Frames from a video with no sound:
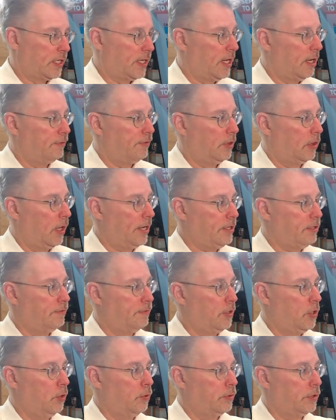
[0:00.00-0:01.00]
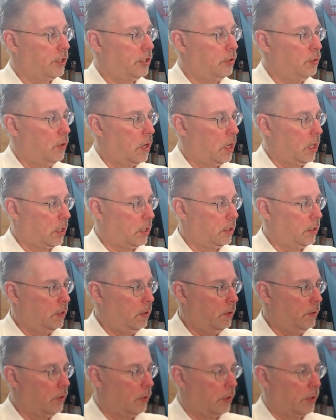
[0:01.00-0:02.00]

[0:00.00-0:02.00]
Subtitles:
Again, if you'd like to vote, QR code,